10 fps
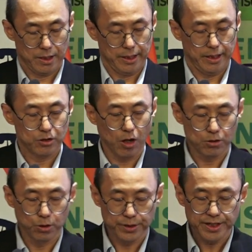In
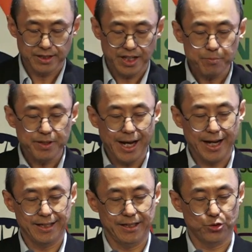concluding, let me
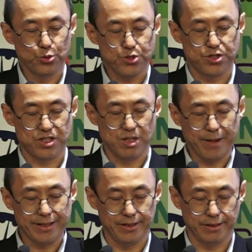highlight two
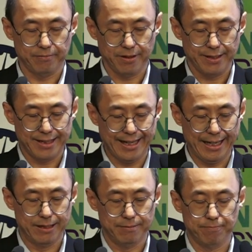systematic
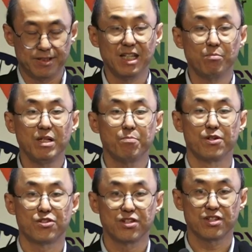and deeply
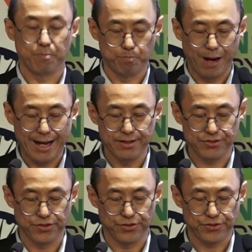persistent
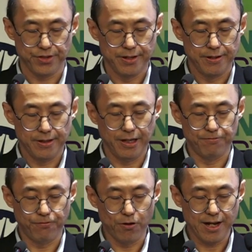biases in
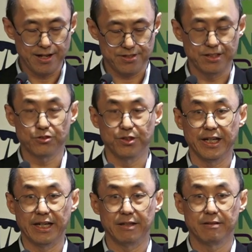forecasting
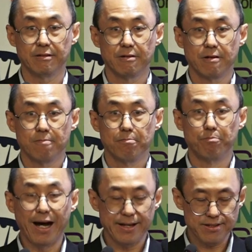today.
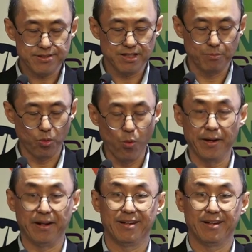Bias number one,